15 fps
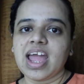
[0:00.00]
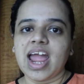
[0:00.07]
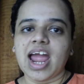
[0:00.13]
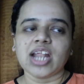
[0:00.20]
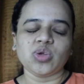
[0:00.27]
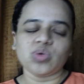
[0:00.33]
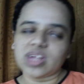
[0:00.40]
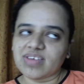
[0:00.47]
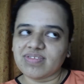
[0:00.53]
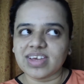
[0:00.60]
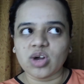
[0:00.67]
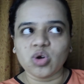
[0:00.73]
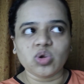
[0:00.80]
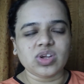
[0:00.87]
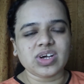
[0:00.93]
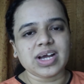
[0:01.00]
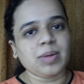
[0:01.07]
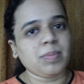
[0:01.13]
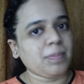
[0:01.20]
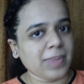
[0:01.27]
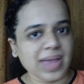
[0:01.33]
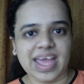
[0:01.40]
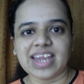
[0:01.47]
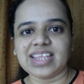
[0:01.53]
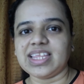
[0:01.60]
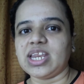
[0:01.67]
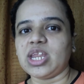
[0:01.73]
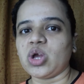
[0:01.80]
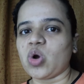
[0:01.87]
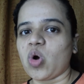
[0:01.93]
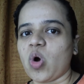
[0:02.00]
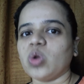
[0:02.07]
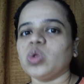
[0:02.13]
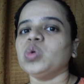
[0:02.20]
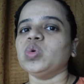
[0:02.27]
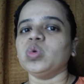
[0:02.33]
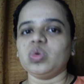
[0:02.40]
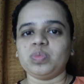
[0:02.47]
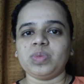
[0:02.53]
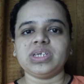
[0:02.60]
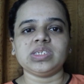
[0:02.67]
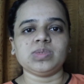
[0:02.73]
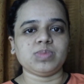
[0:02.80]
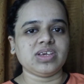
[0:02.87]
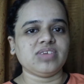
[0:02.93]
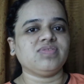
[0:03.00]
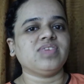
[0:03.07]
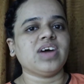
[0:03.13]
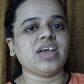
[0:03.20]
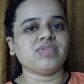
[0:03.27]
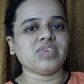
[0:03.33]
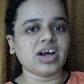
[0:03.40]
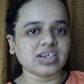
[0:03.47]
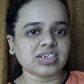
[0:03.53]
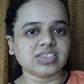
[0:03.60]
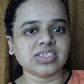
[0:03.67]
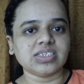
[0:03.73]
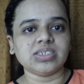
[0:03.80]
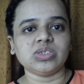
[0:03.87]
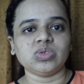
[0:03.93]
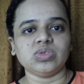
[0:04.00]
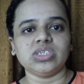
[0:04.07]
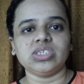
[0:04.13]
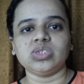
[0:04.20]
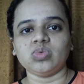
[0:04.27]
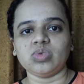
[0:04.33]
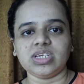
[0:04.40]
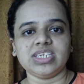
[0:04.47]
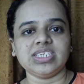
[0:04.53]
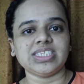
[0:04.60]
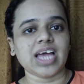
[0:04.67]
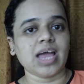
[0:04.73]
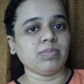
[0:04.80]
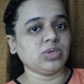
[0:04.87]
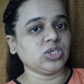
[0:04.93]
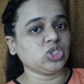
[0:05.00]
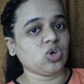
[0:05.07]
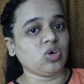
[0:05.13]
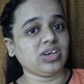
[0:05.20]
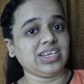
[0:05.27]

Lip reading: And today we are going to compare the Nikon Coolpix B500, the Sony Cybershot